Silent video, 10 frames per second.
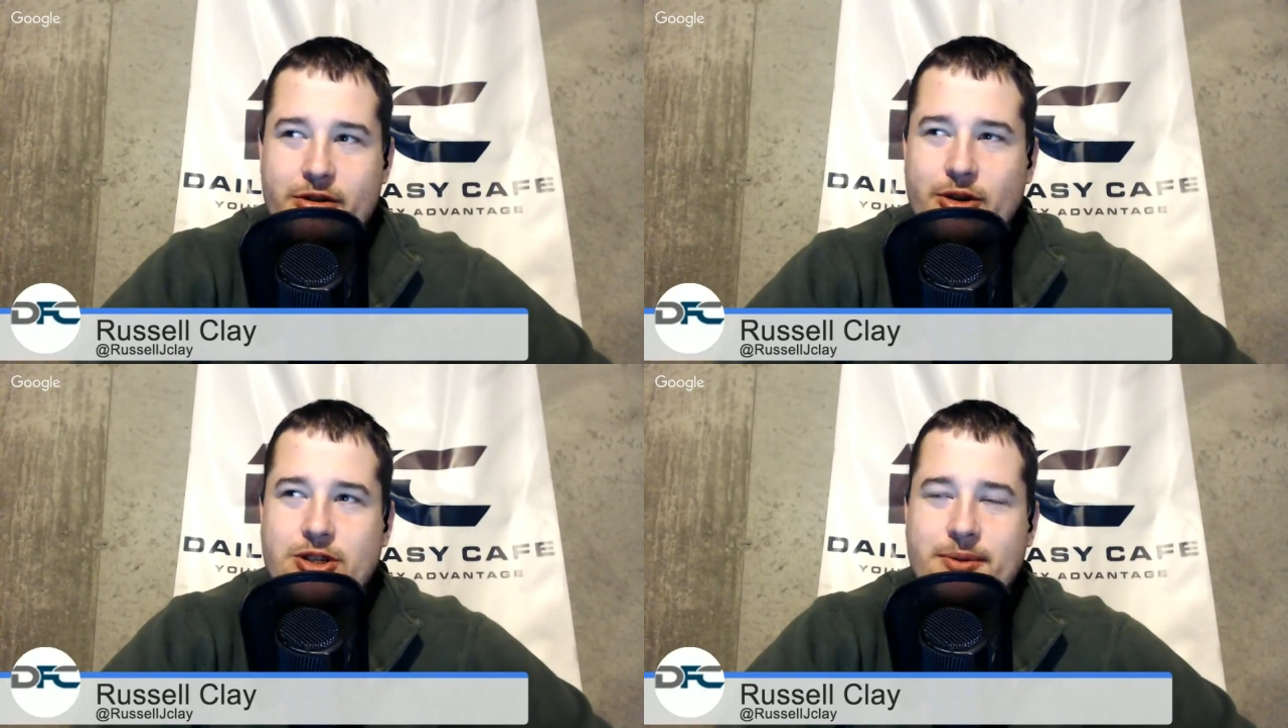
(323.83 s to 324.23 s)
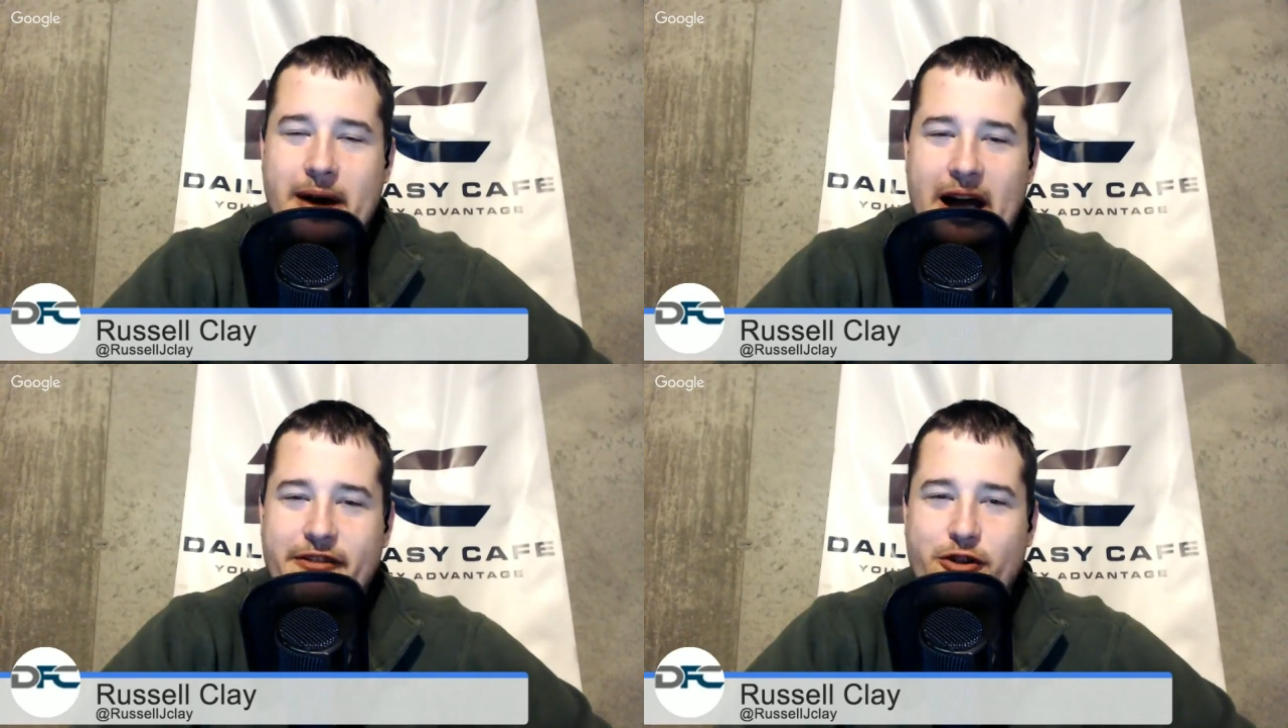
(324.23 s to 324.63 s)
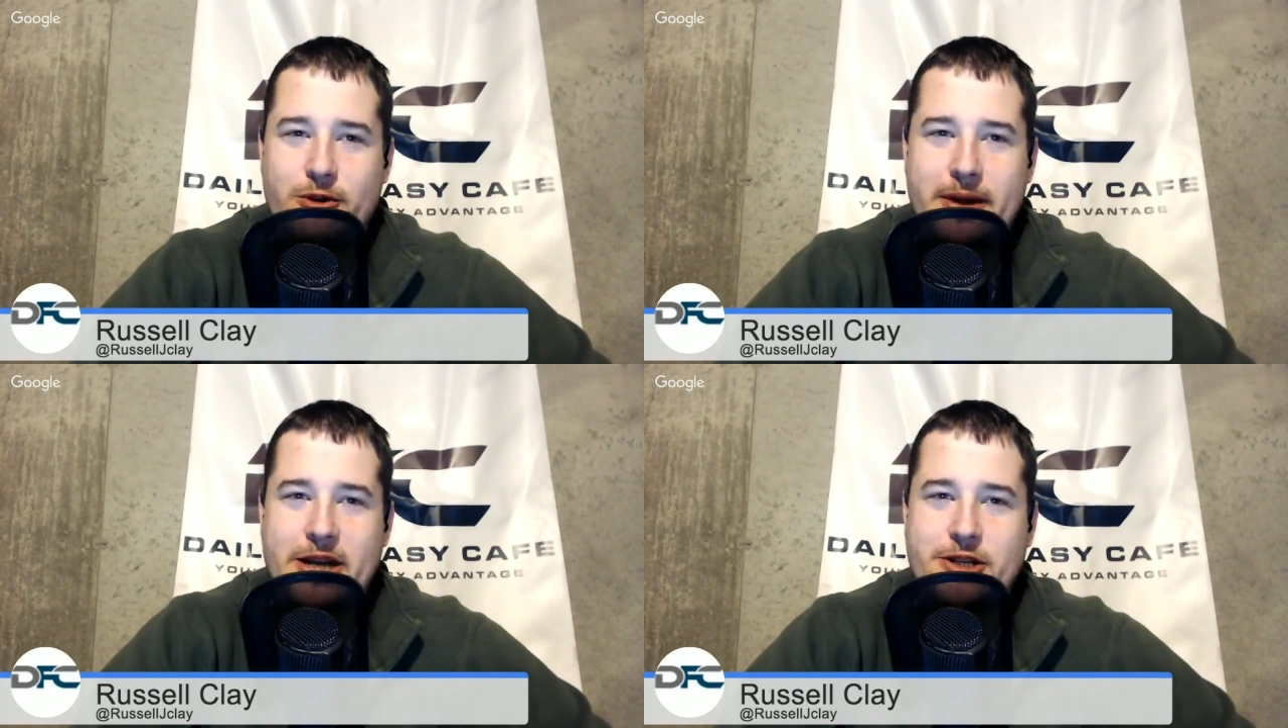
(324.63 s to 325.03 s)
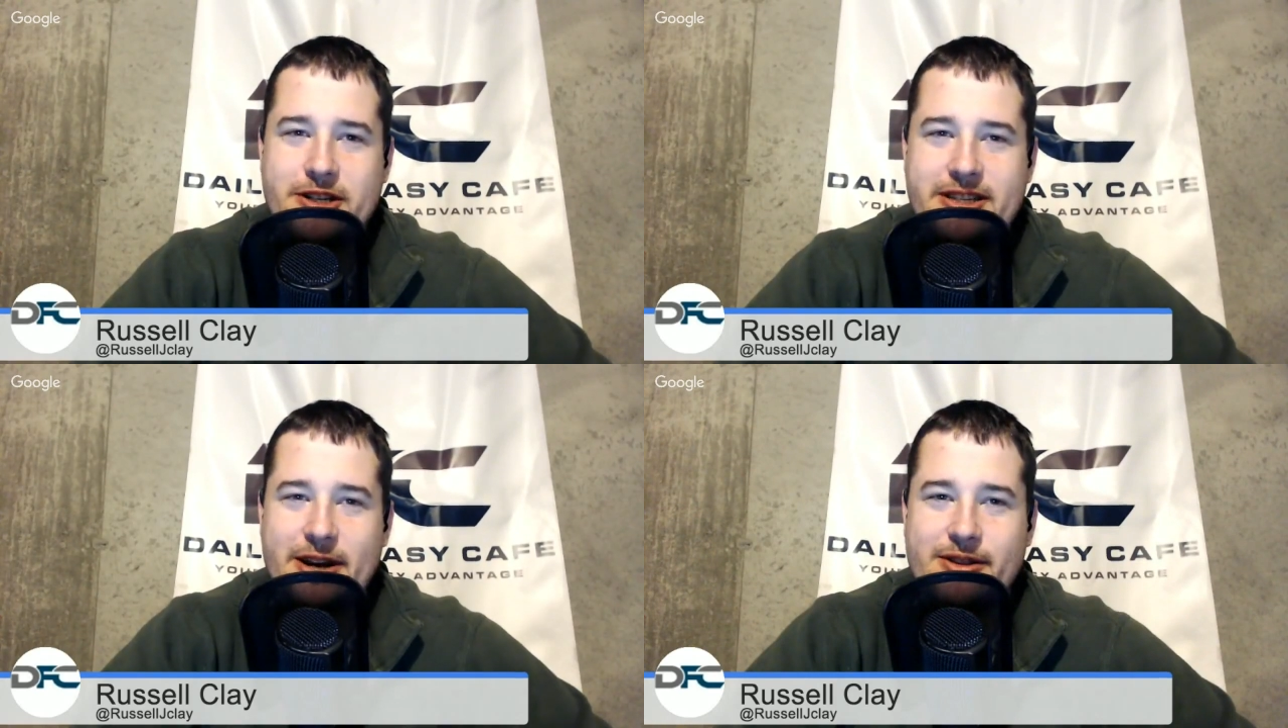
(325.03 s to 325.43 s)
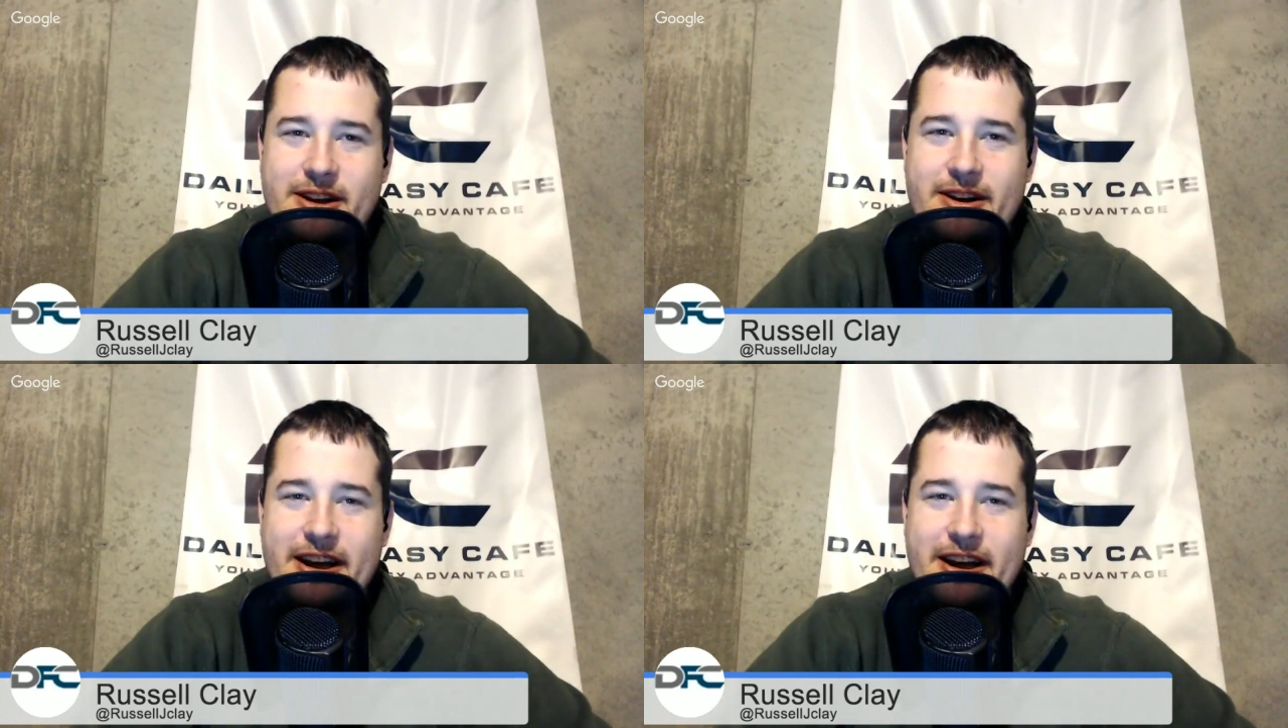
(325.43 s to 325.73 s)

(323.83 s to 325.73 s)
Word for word: throw some I formations out there and